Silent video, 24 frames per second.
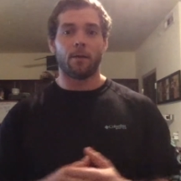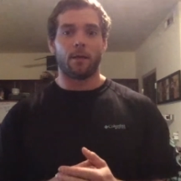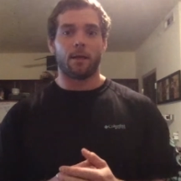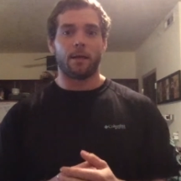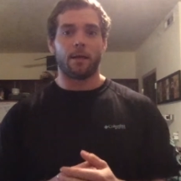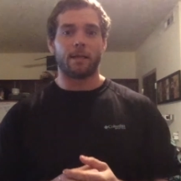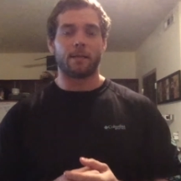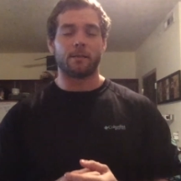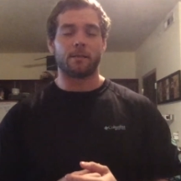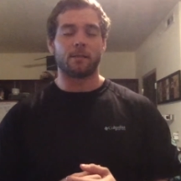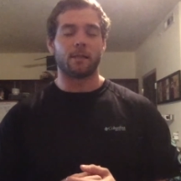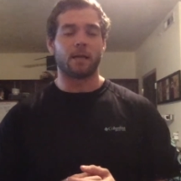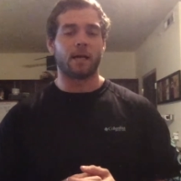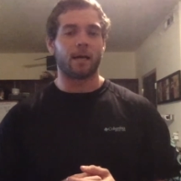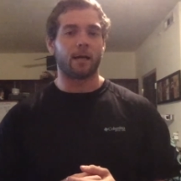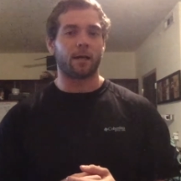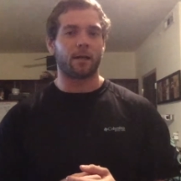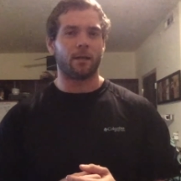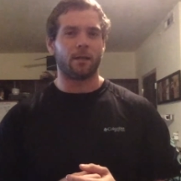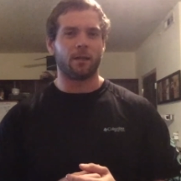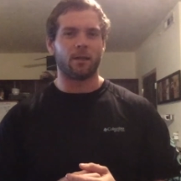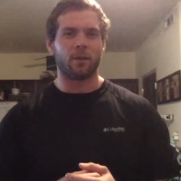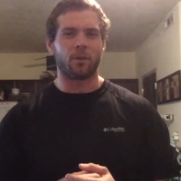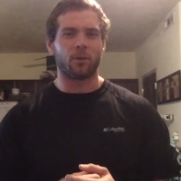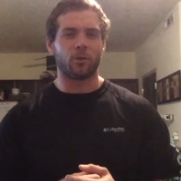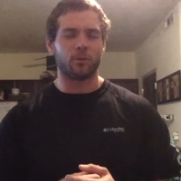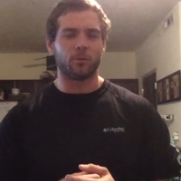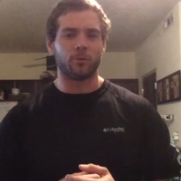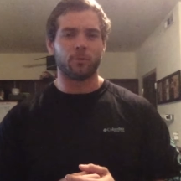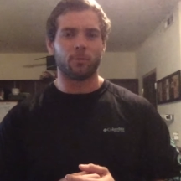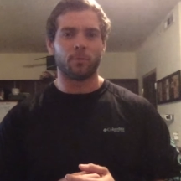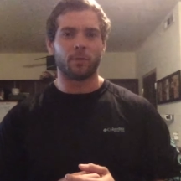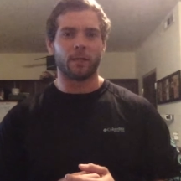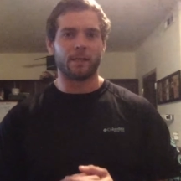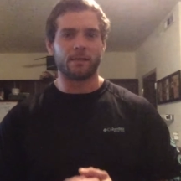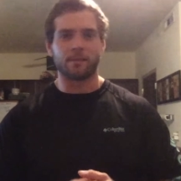It's not going to
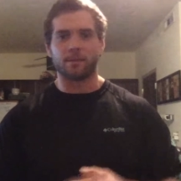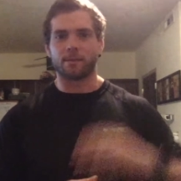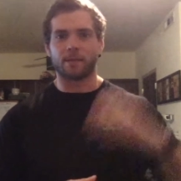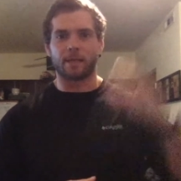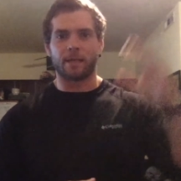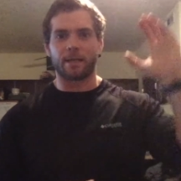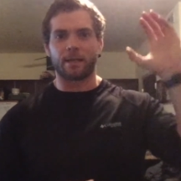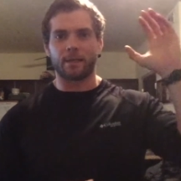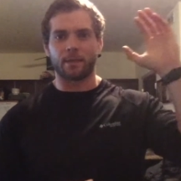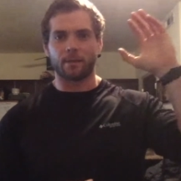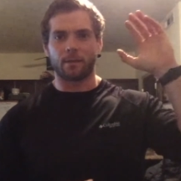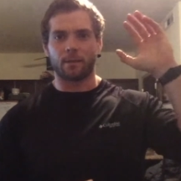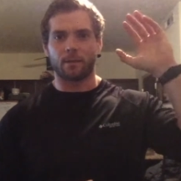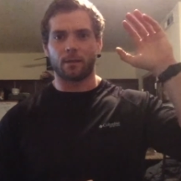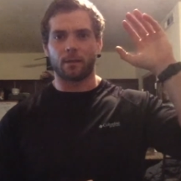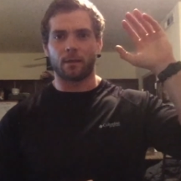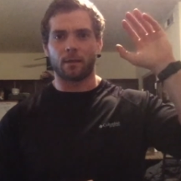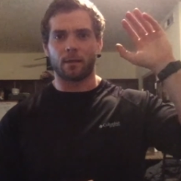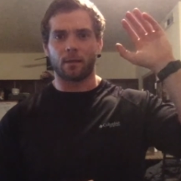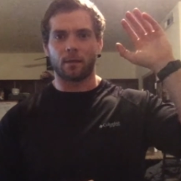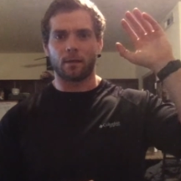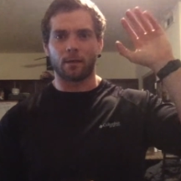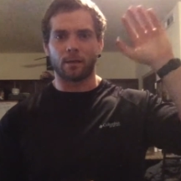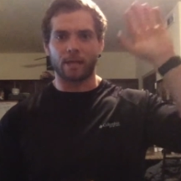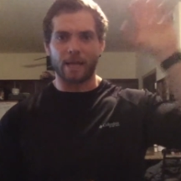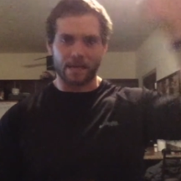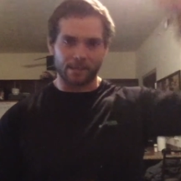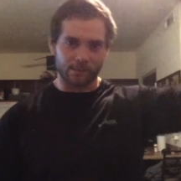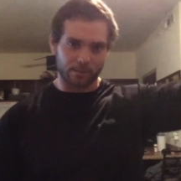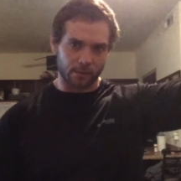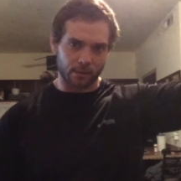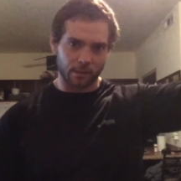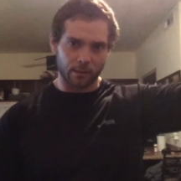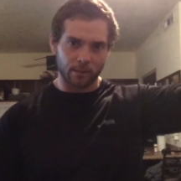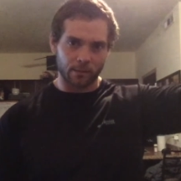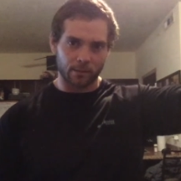include places like
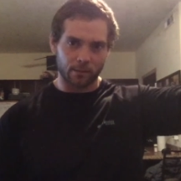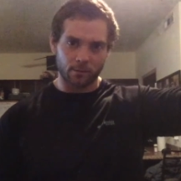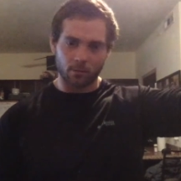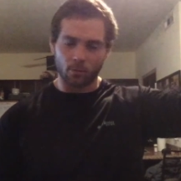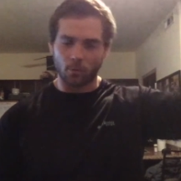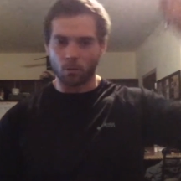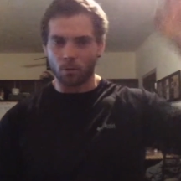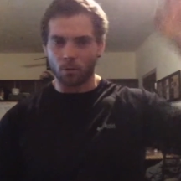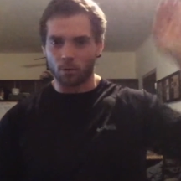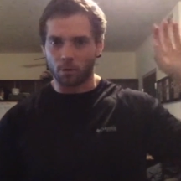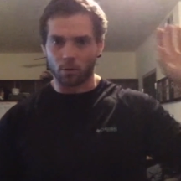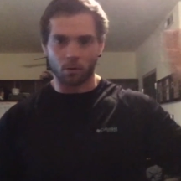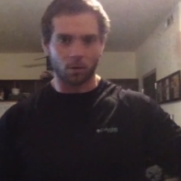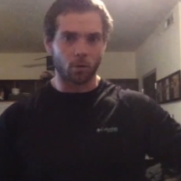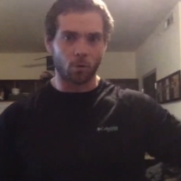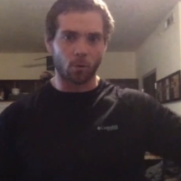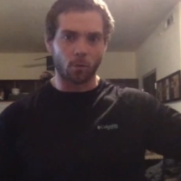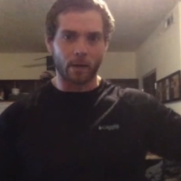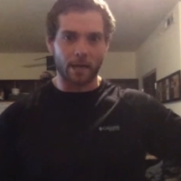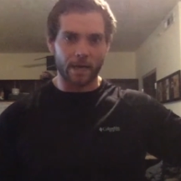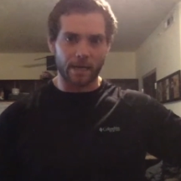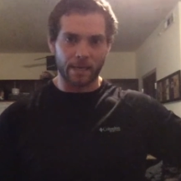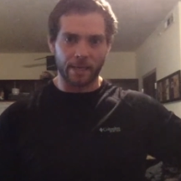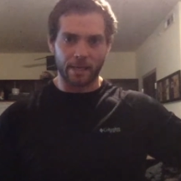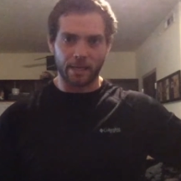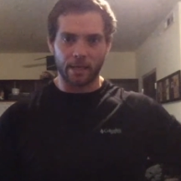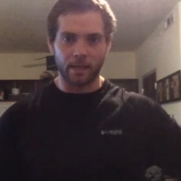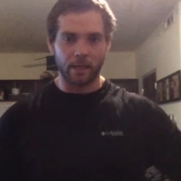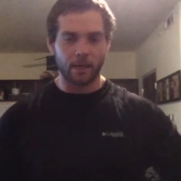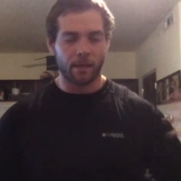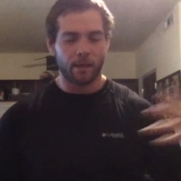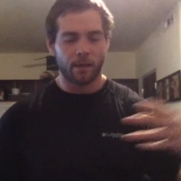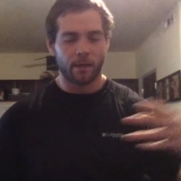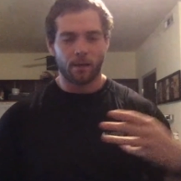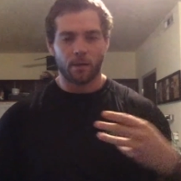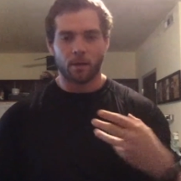Alaska or
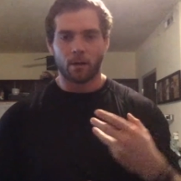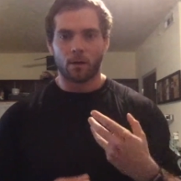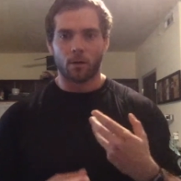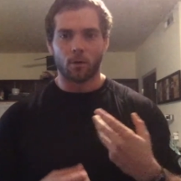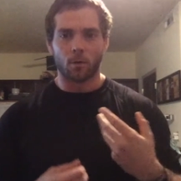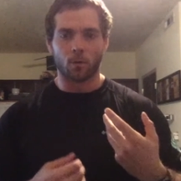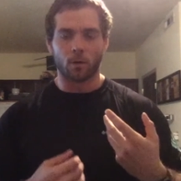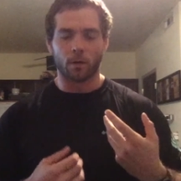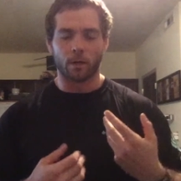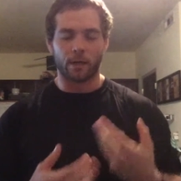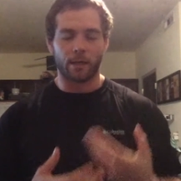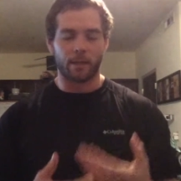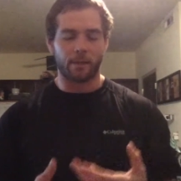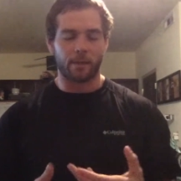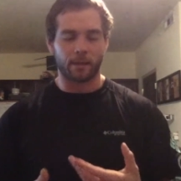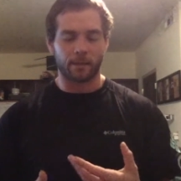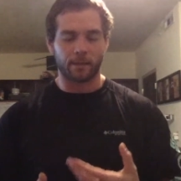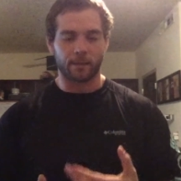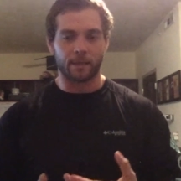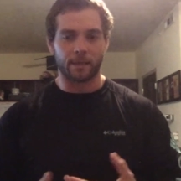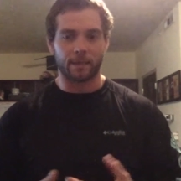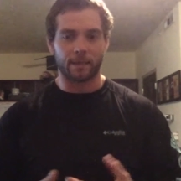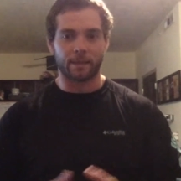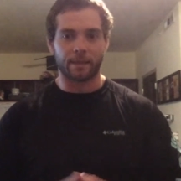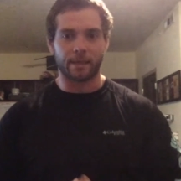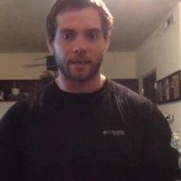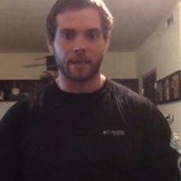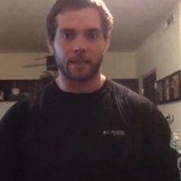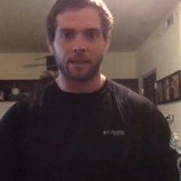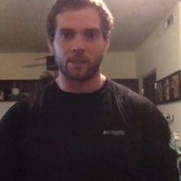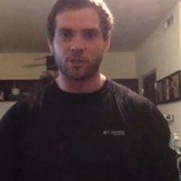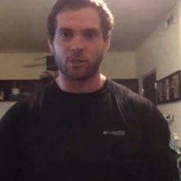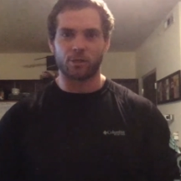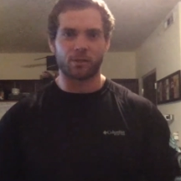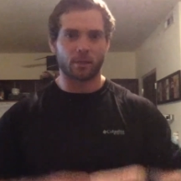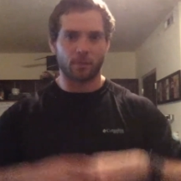Hawaii or anything like that.
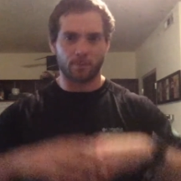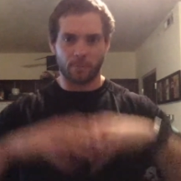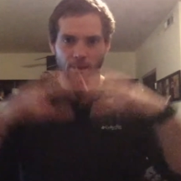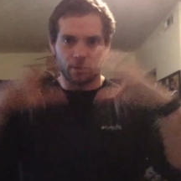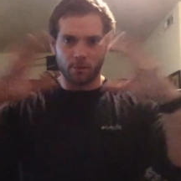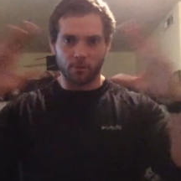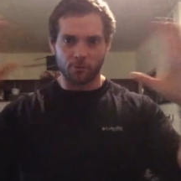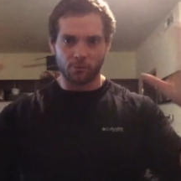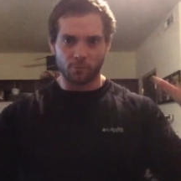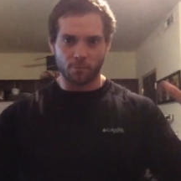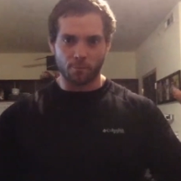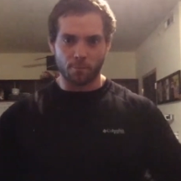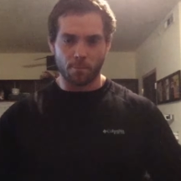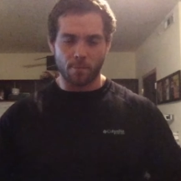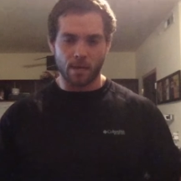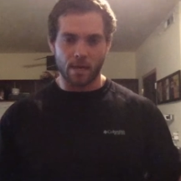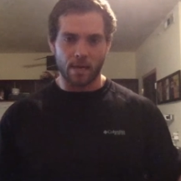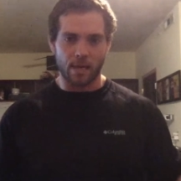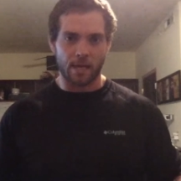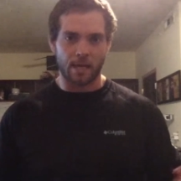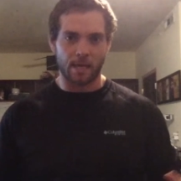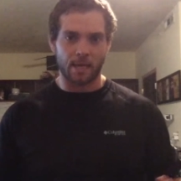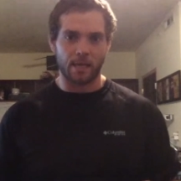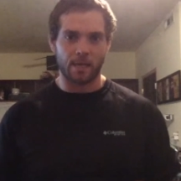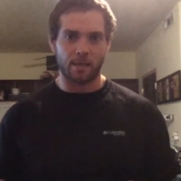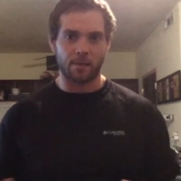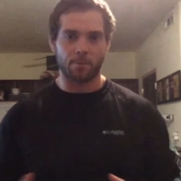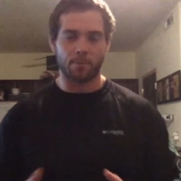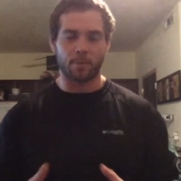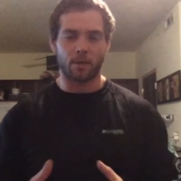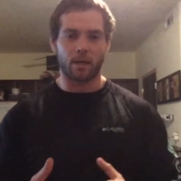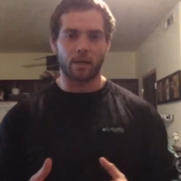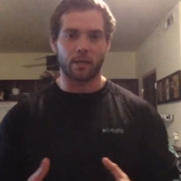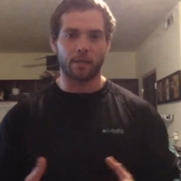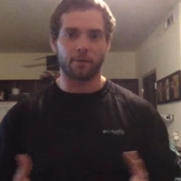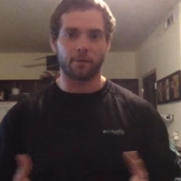It's just going to be those main
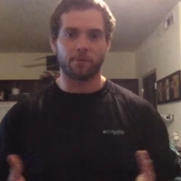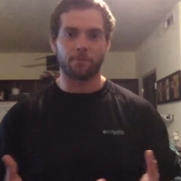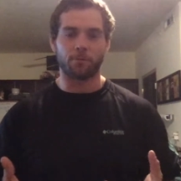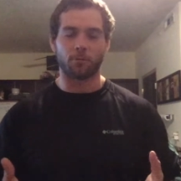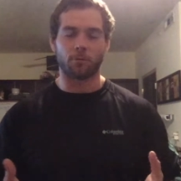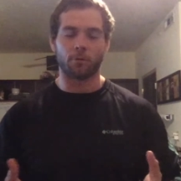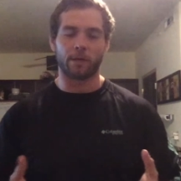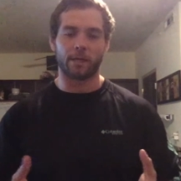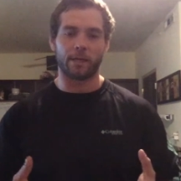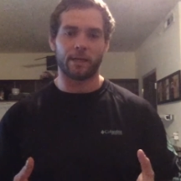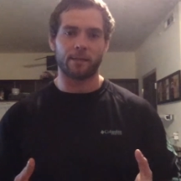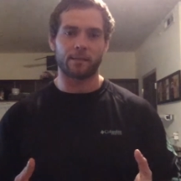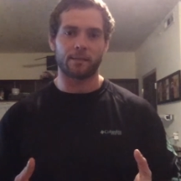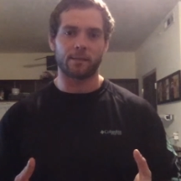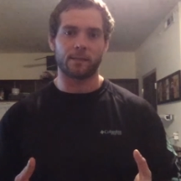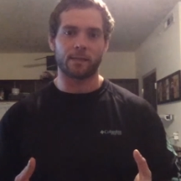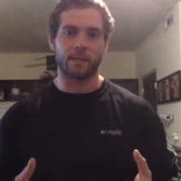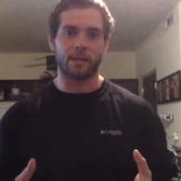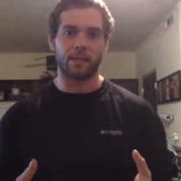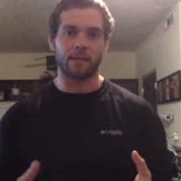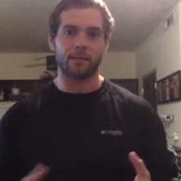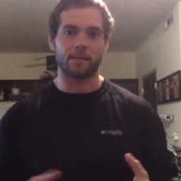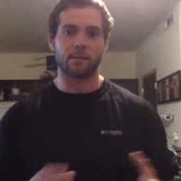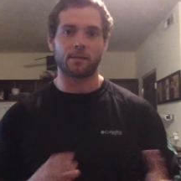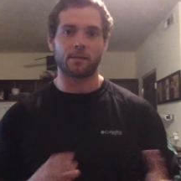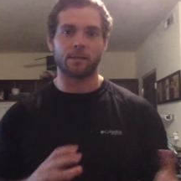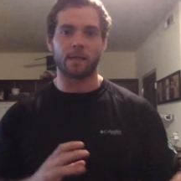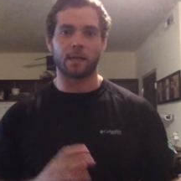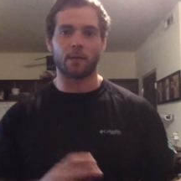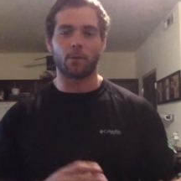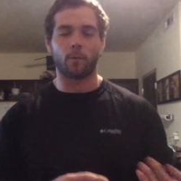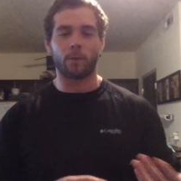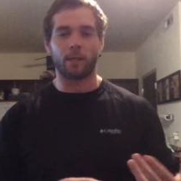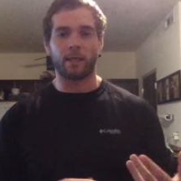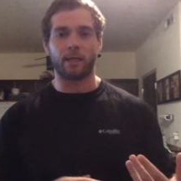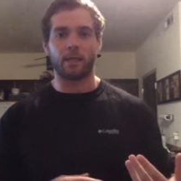body of 48 states
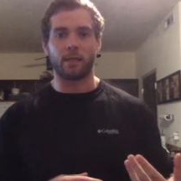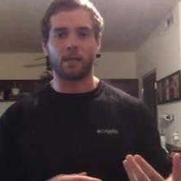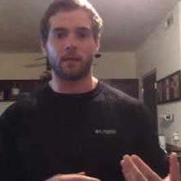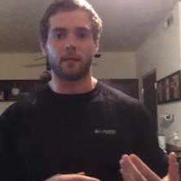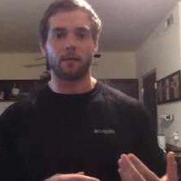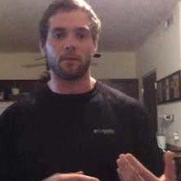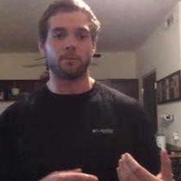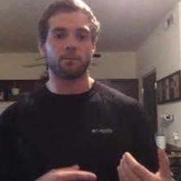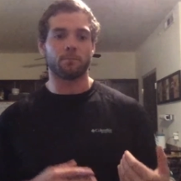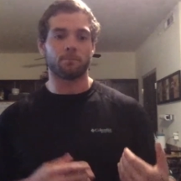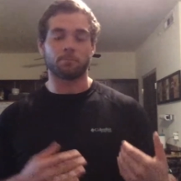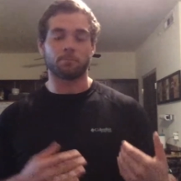that we...